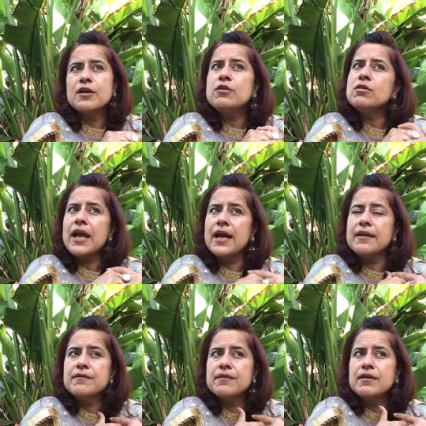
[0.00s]
look at
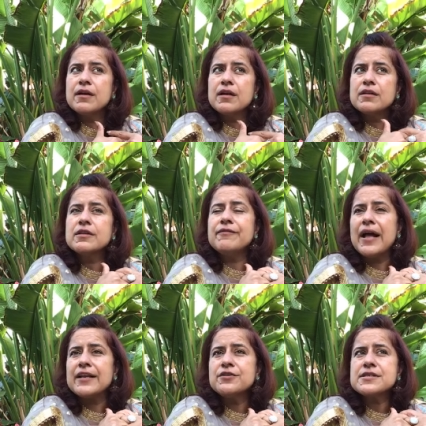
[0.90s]
the
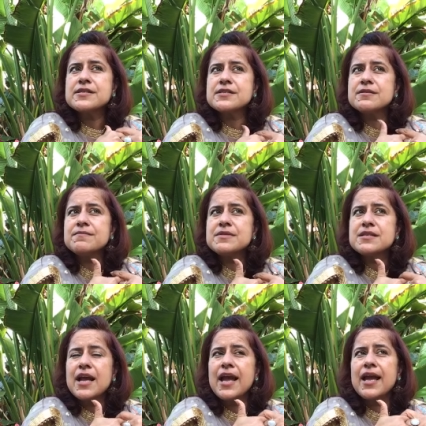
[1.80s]
value systems,
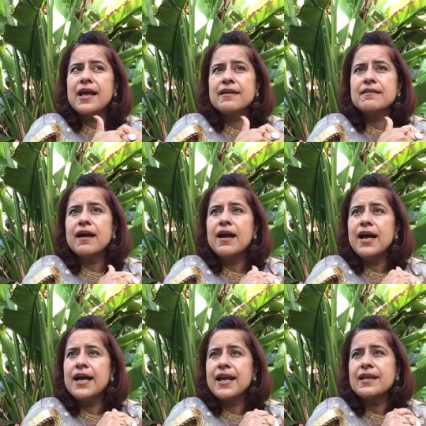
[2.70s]
and
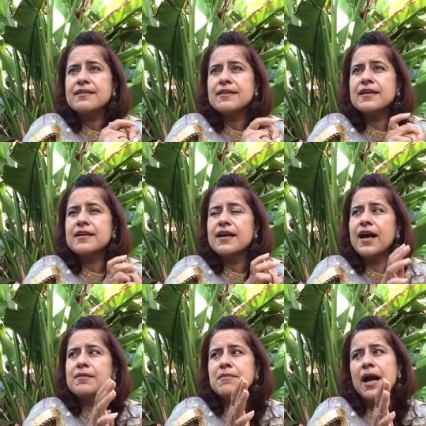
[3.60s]
I think
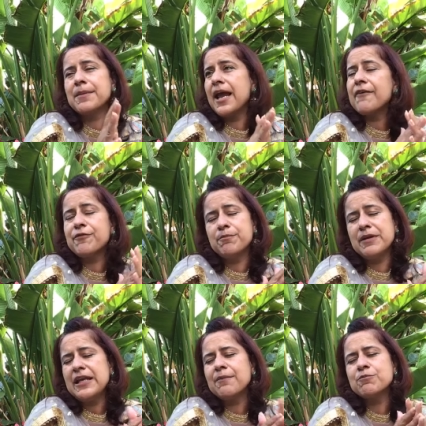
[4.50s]
for
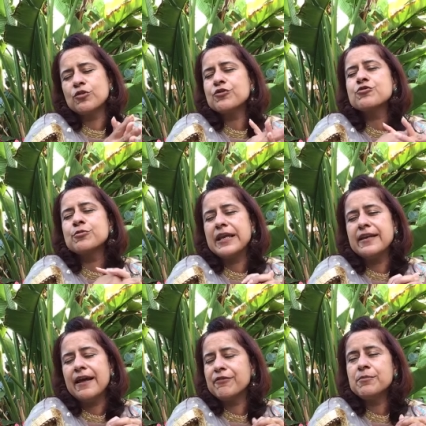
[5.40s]
me, I'm going to do
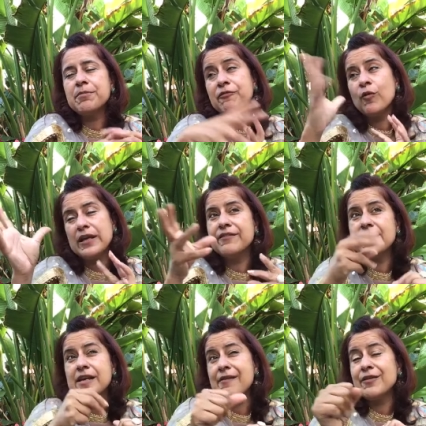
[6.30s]
11 before
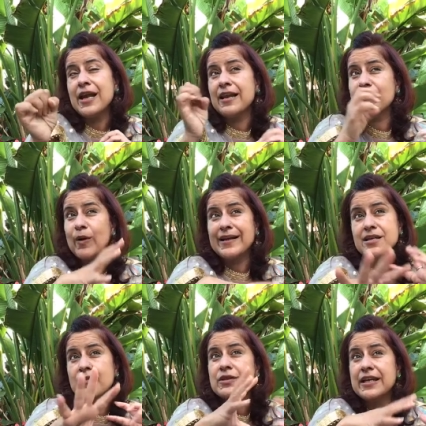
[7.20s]
11. I'll write
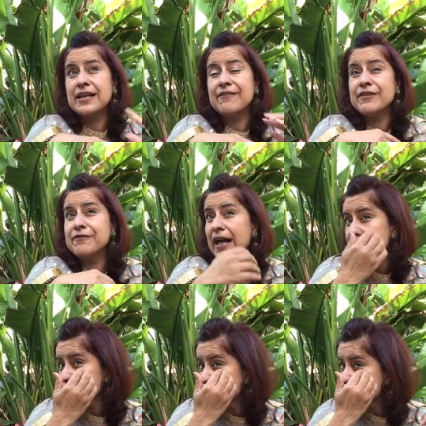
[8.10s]
down the 11
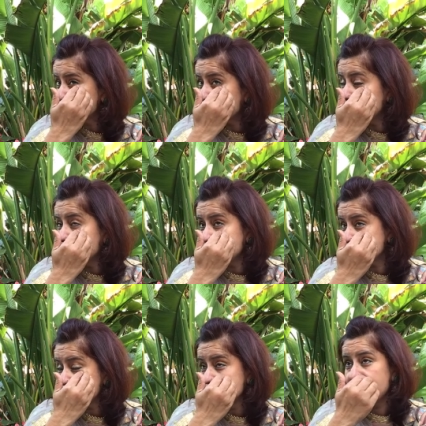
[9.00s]
values, but it's
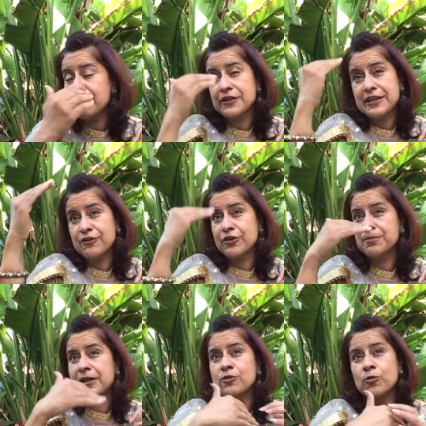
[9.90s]
definitely going to
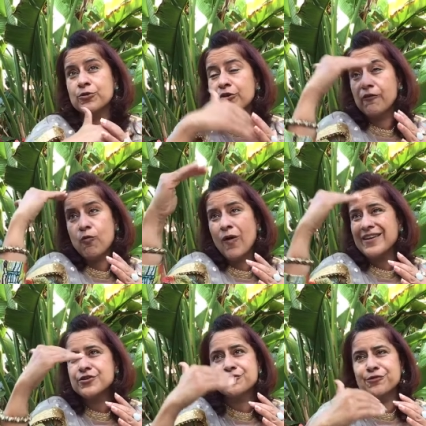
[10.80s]
be in order of
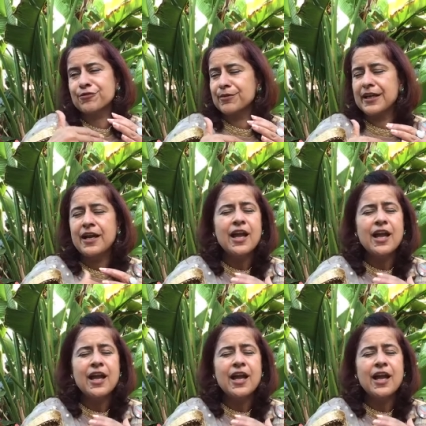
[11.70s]
1, 2, 3.